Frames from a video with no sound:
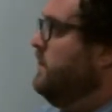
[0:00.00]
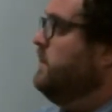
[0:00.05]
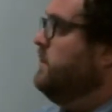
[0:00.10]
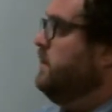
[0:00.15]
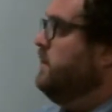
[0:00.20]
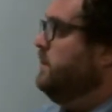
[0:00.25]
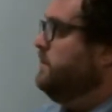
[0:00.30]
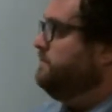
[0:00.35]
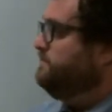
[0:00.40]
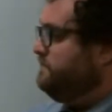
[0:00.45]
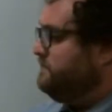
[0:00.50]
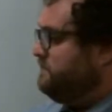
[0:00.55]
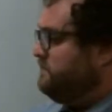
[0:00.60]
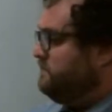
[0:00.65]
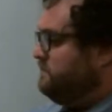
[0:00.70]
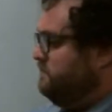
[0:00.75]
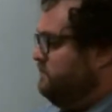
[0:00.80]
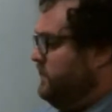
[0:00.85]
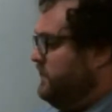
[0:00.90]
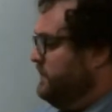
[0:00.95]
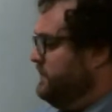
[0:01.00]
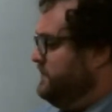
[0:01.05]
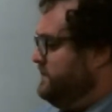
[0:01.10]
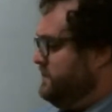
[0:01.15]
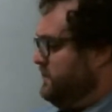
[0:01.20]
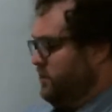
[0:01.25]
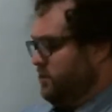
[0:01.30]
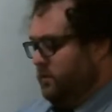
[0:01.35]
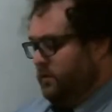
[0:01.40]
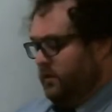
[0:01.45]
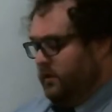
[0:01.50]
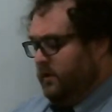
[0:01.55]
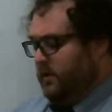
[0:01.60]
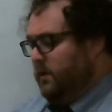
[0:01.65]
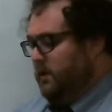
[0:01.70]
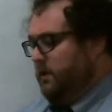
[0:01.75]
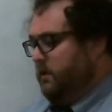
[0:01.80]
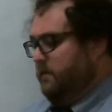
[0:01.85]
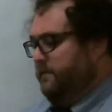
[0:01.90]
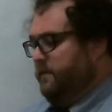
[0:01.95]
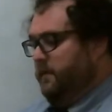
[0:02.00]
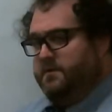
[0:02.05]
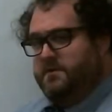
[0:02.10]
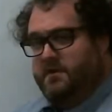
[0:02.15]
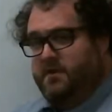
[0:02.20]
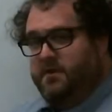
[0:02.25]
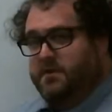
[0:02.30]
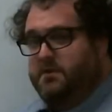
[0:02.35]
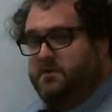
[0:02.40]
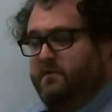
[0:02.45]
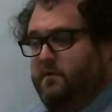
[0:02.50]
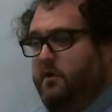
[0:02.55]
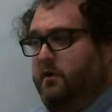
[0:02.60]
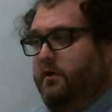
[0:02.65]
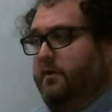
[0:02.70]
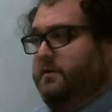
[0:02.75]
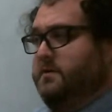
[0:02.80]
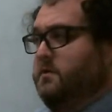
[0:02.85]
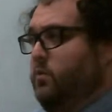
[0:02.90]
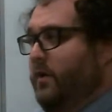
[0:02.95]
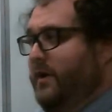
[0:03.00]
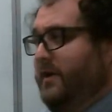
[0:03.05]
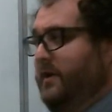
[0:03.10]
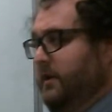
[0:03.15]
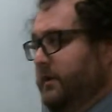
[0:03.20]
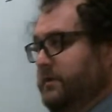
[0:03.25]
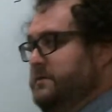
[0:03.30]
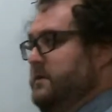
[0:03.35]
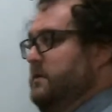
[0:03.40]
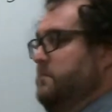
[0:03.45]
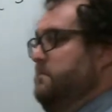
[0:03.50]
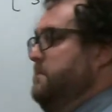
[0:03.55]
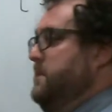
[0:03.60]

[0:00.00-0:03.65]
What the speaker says: here. So first things first, what is the